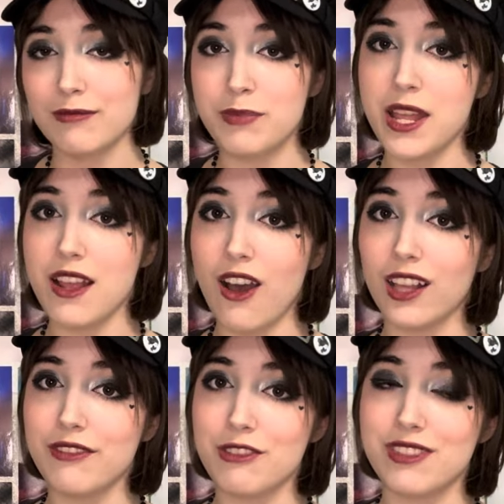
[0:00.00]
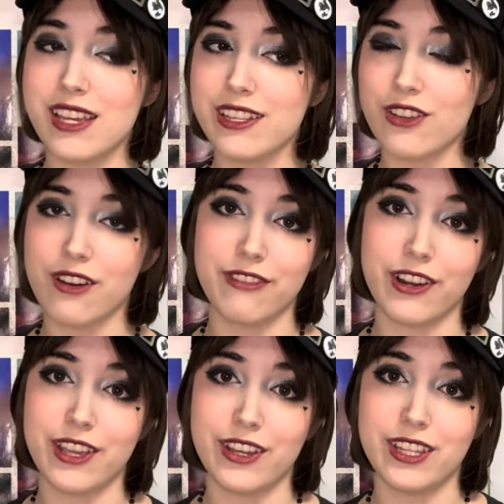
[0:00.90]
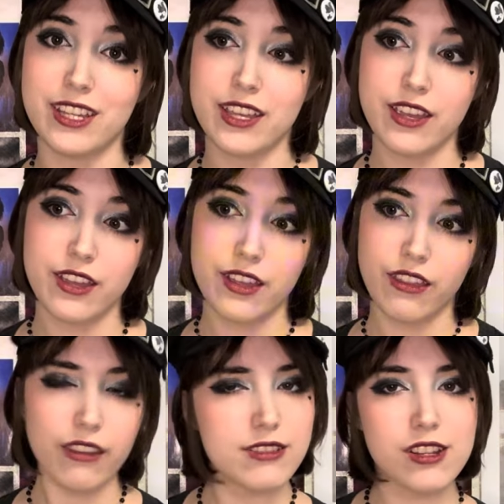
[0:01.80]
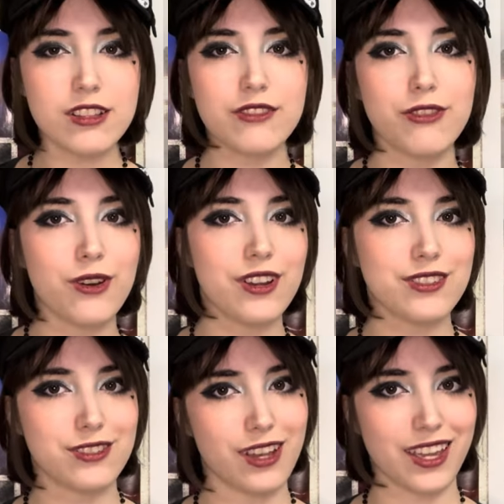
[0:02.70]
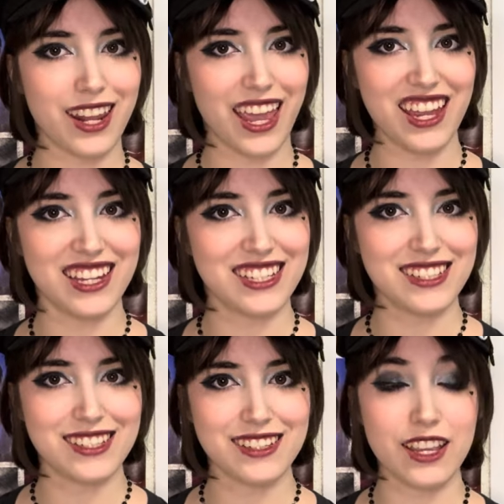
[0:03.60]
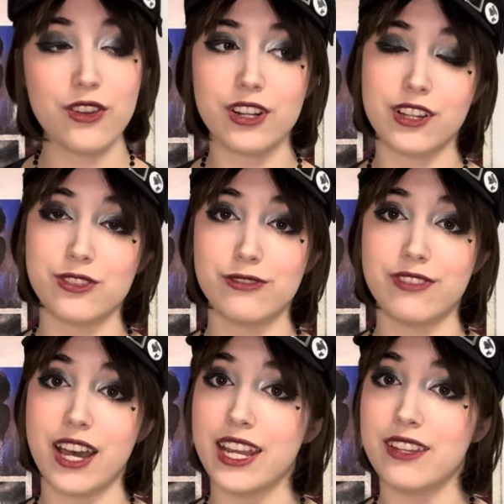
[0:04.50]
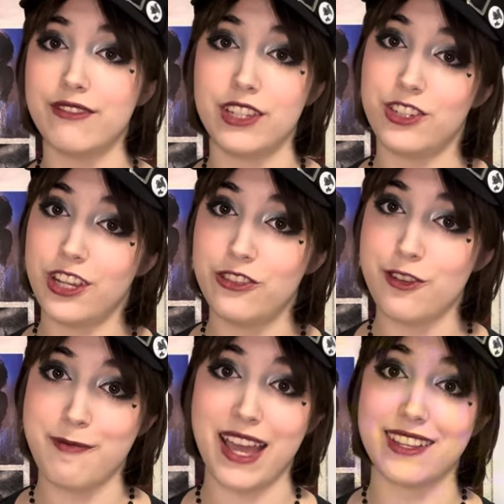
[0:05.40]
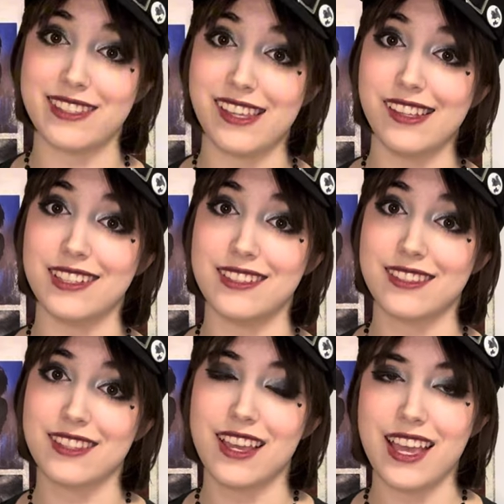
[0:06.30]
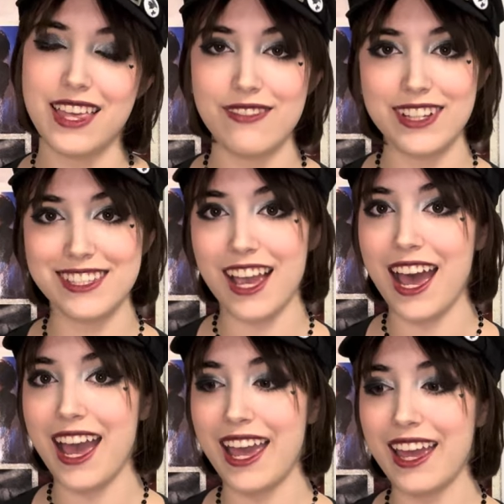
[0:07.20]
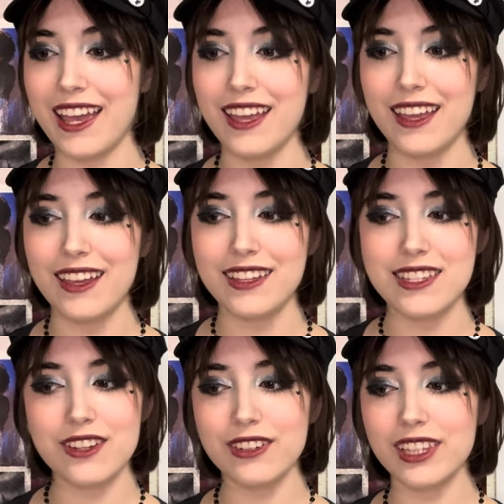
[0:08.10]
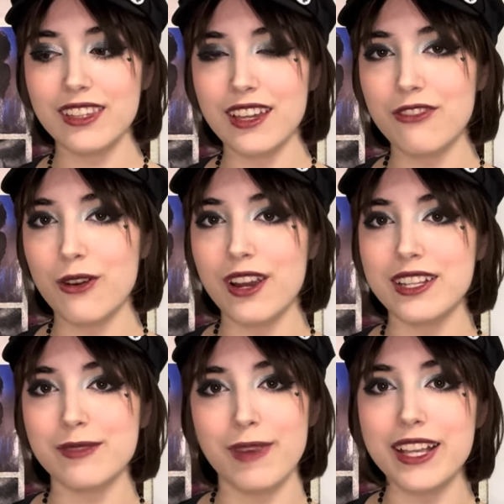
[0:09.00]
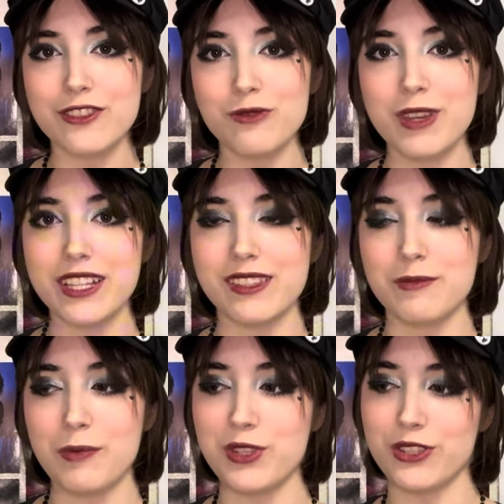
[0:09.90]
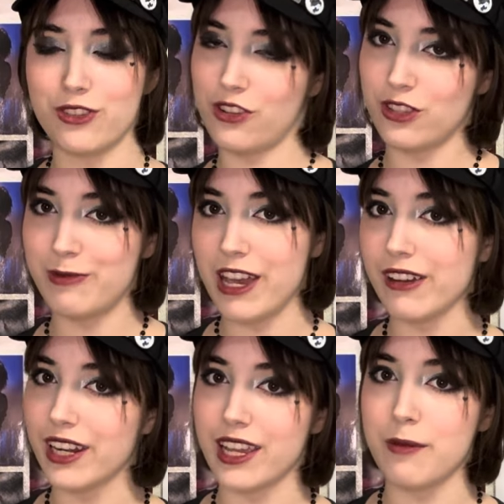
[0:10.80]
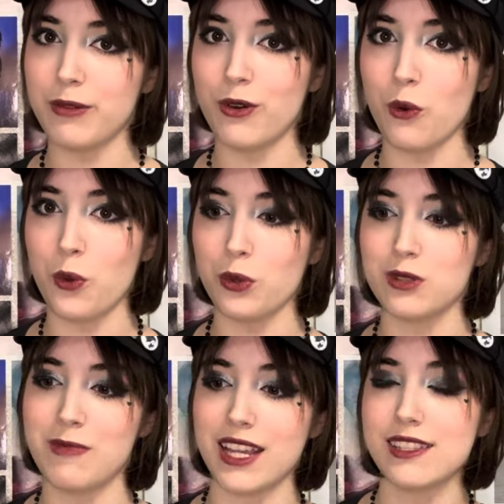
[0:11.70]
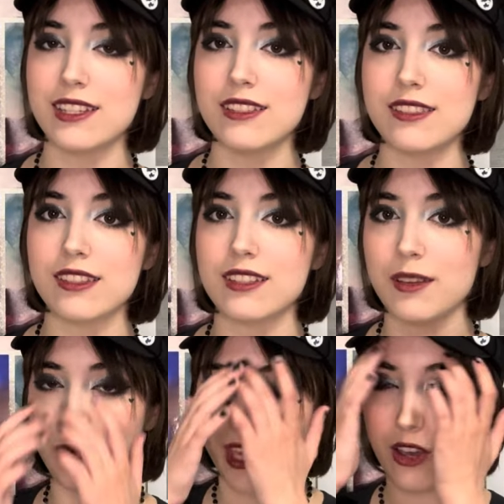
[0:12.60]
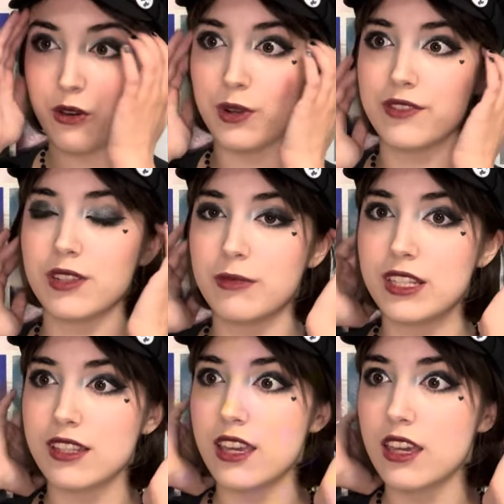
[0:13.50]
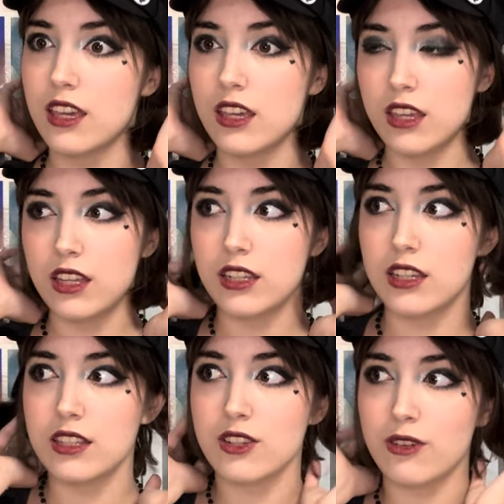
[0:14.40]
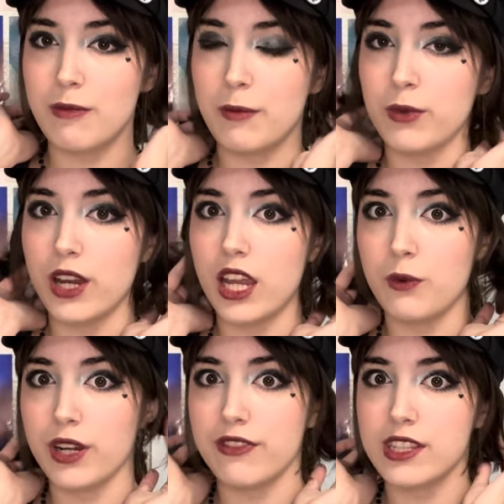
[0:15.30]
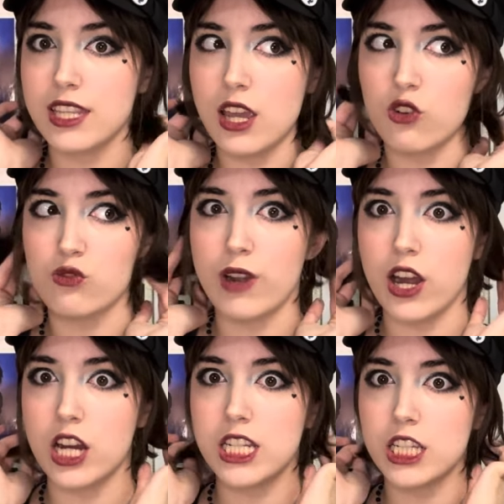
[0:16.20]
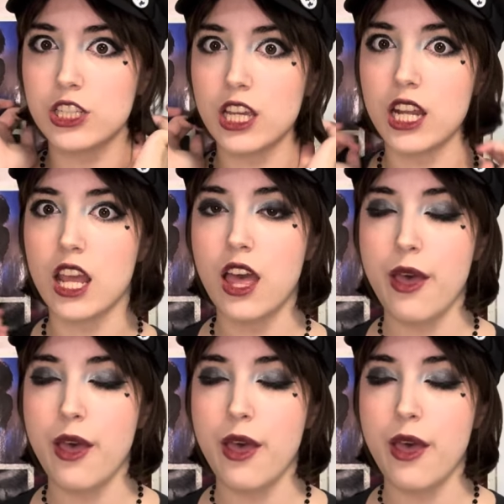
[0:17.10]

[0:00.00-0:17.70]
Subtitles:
But all of those things are very good things to look for secondhand. You can also find vintage magazines, which I don't really look for as much because sometimes it stresses me out cutting up old magazines, because I'm like, oh, what if somebody's like needs to remember it? What if it's like a rare edition?